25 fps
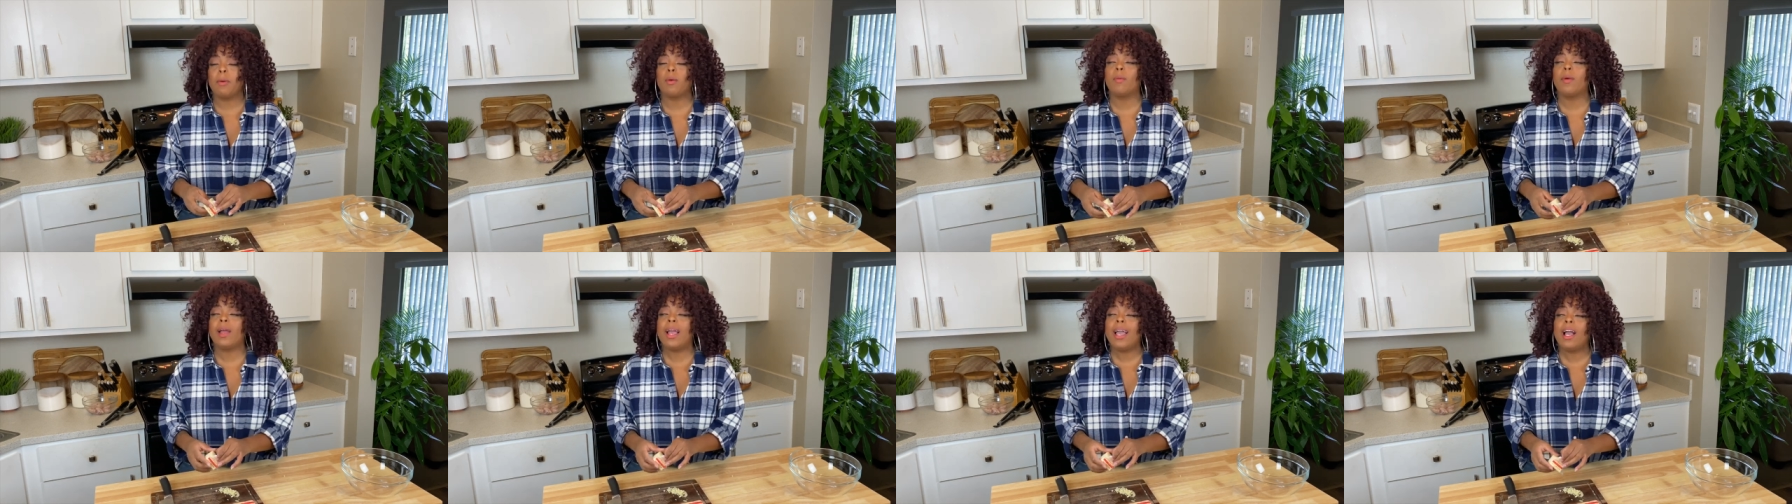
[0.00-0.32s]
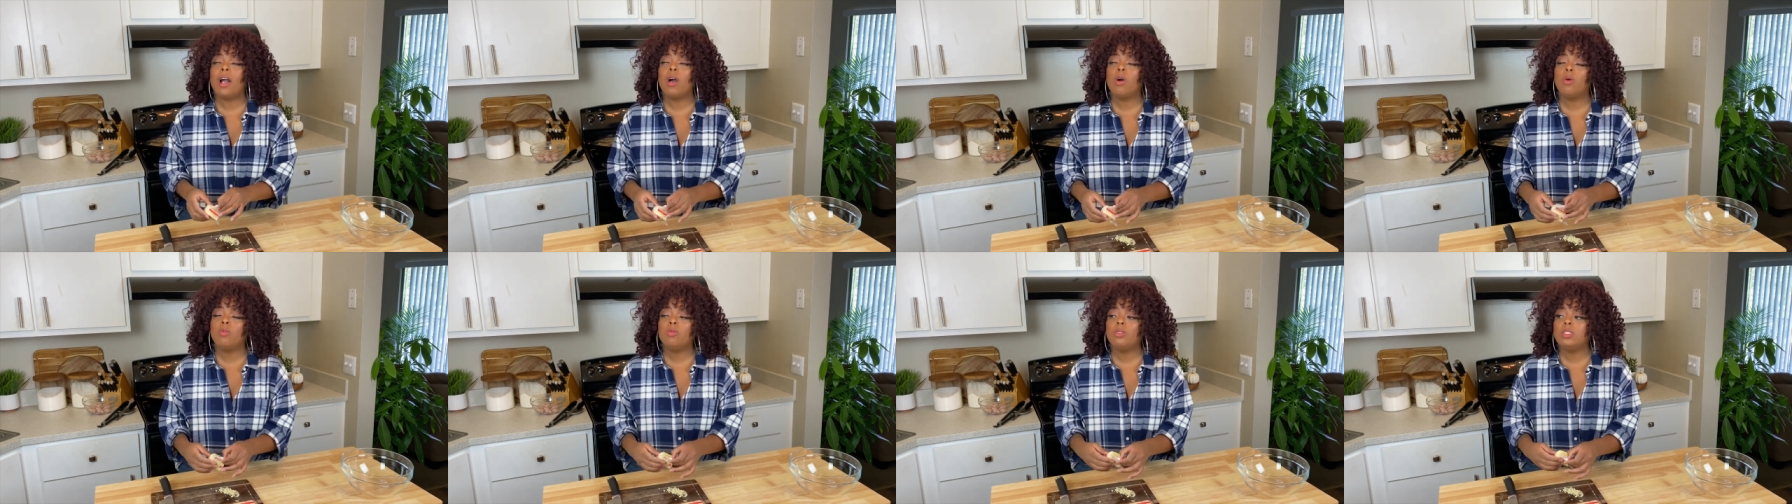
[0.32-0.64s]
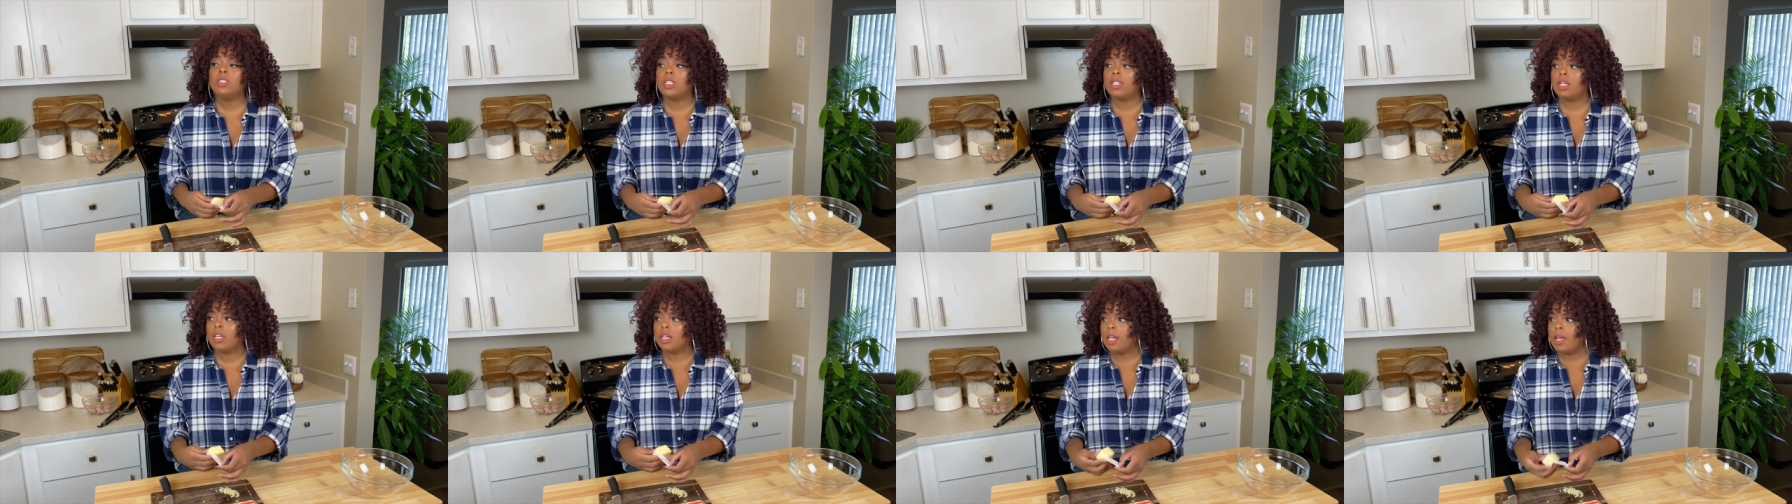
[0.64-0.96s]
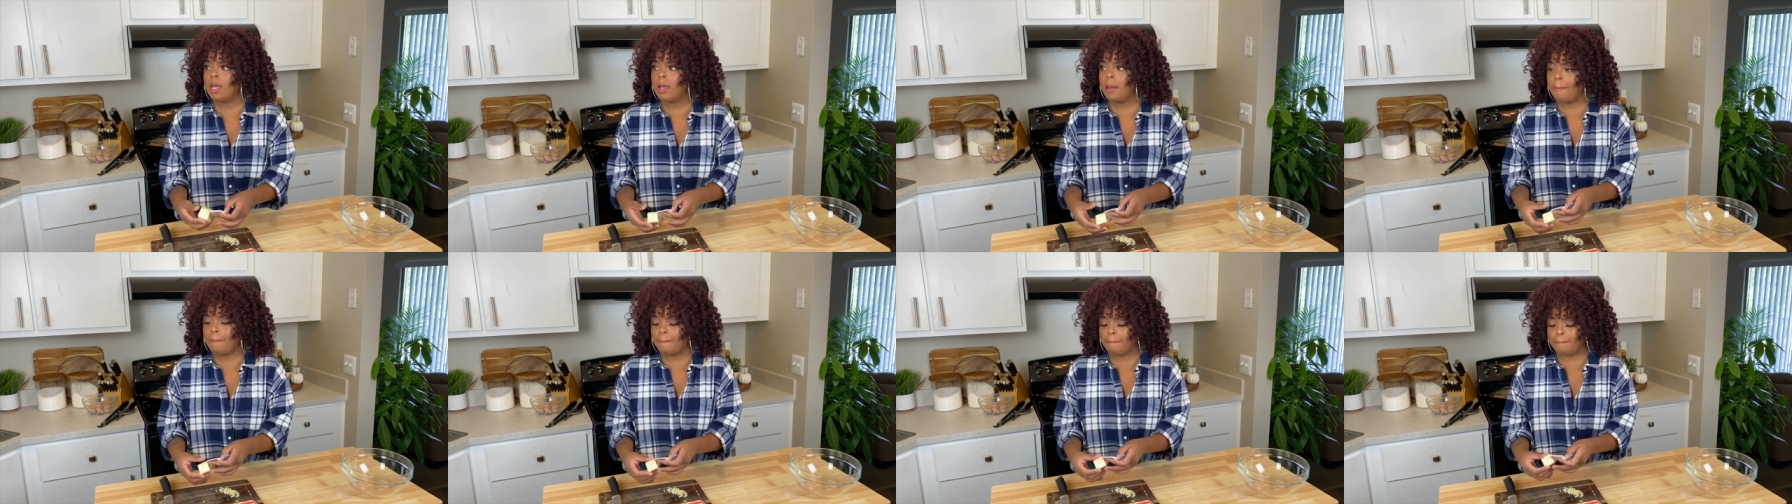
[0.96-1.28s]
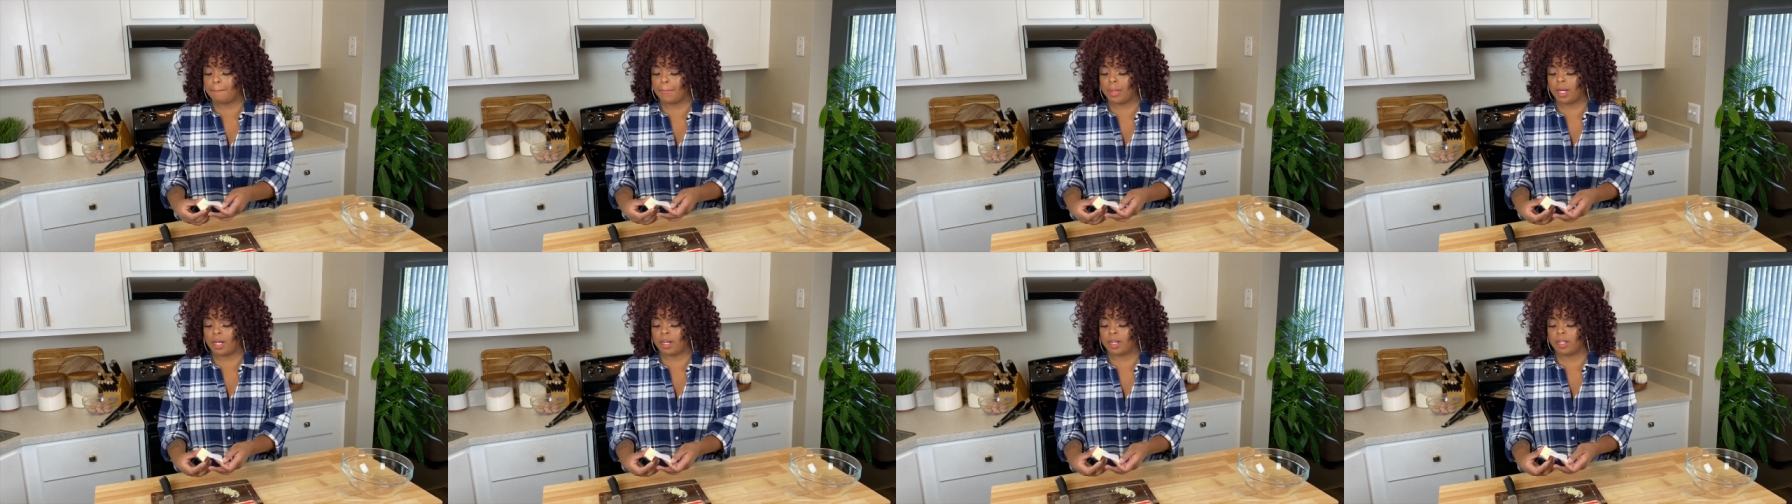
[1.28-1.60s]
Brown
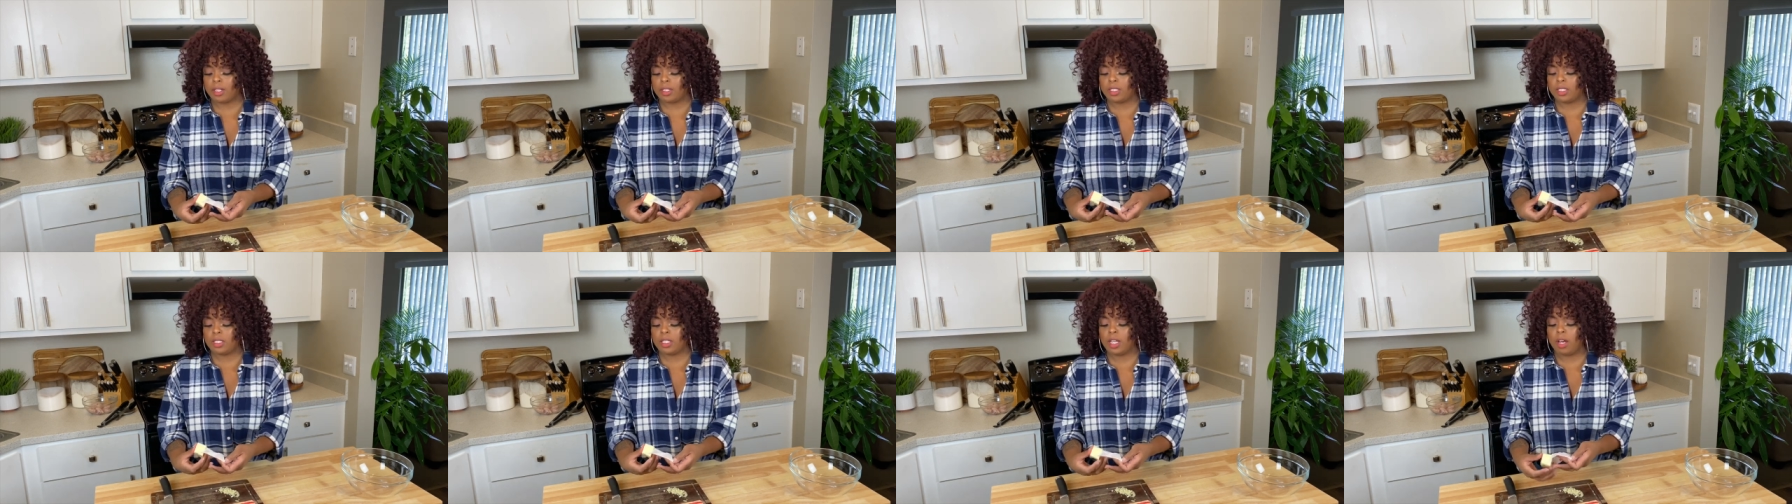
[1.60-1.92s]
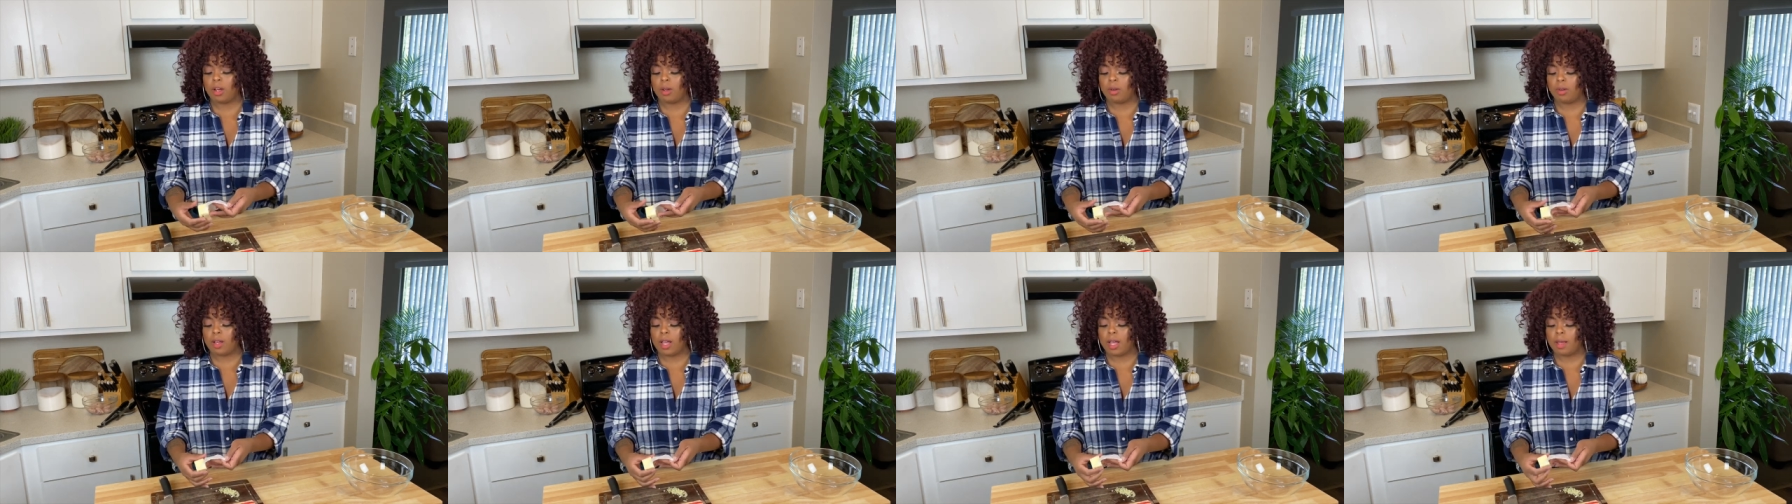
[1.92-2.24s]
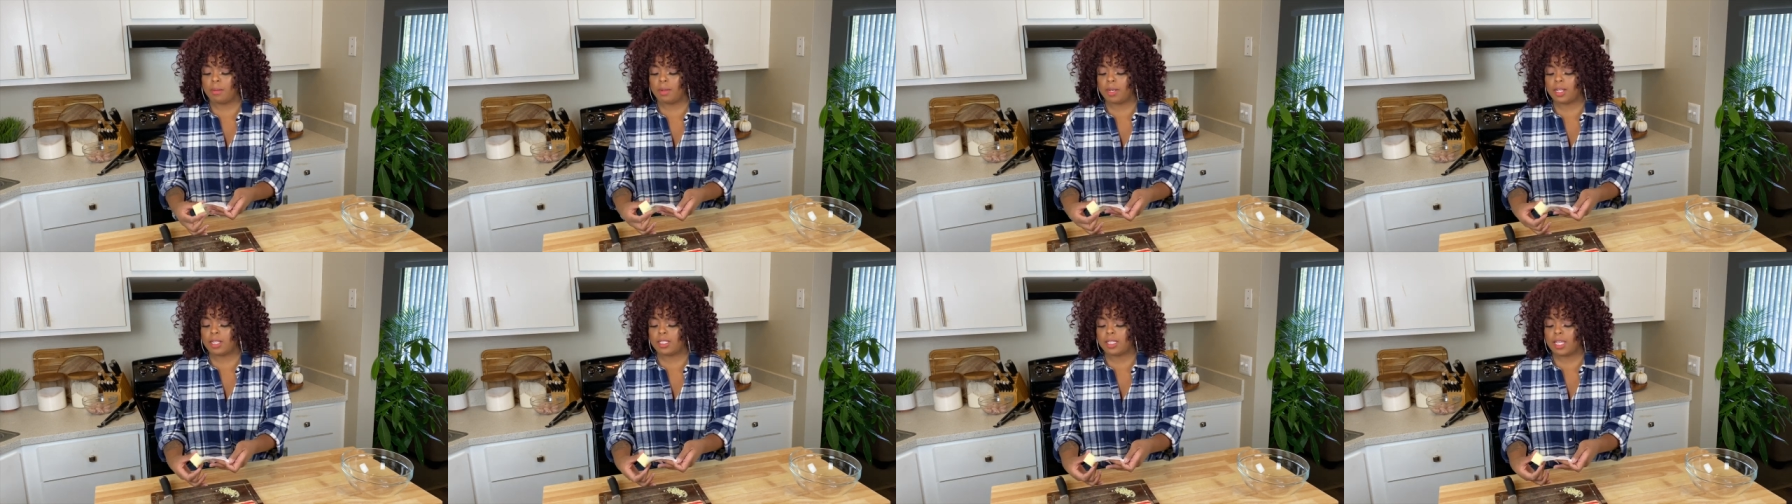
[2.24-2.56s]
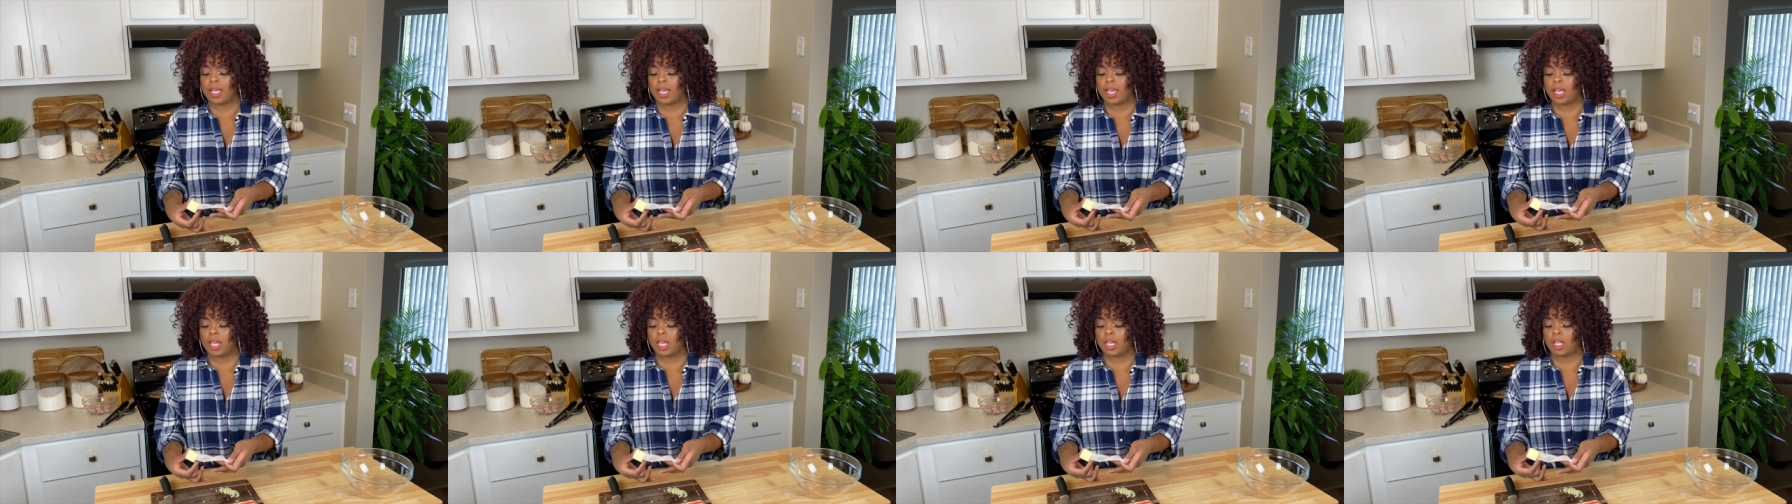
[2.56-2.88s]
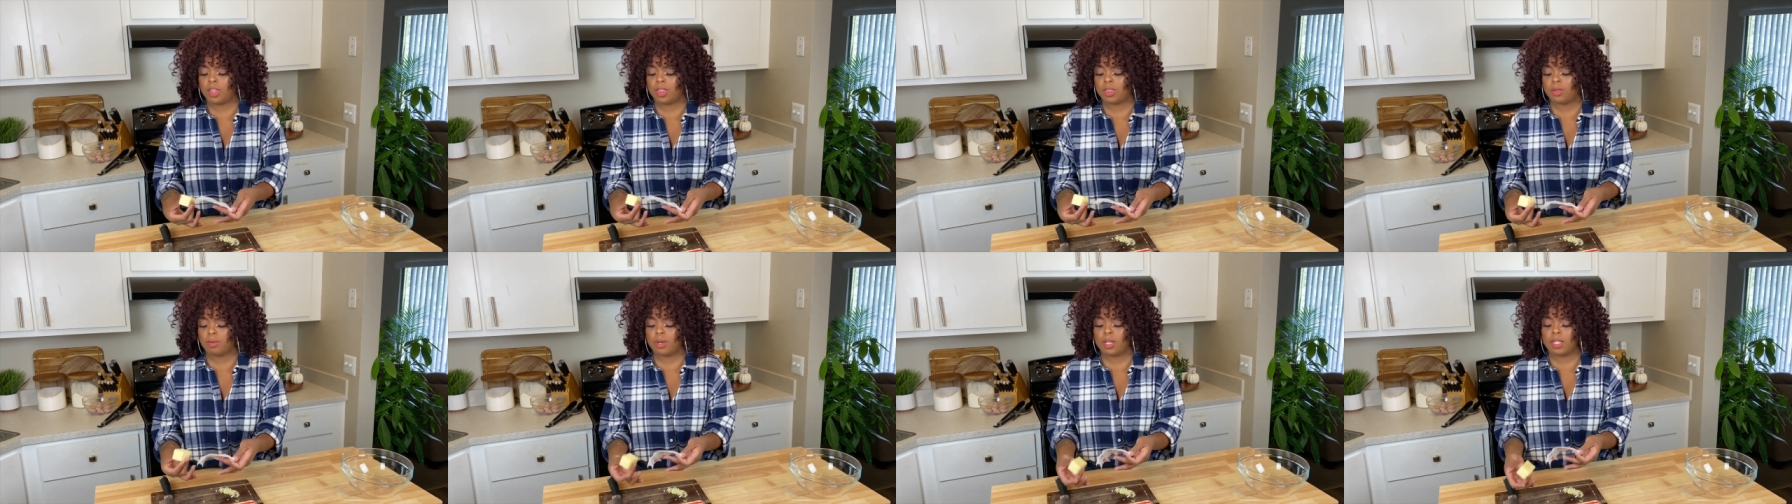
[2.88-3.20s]
butter. So I'm gonna take
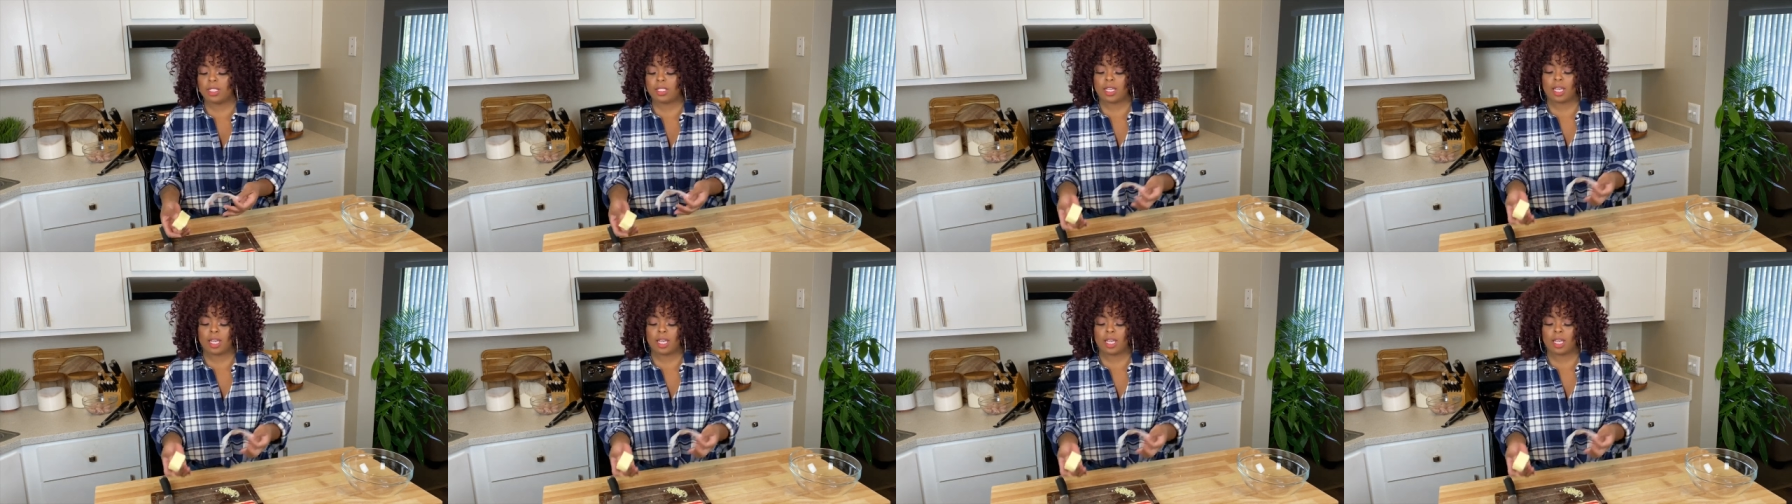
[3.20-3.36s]
three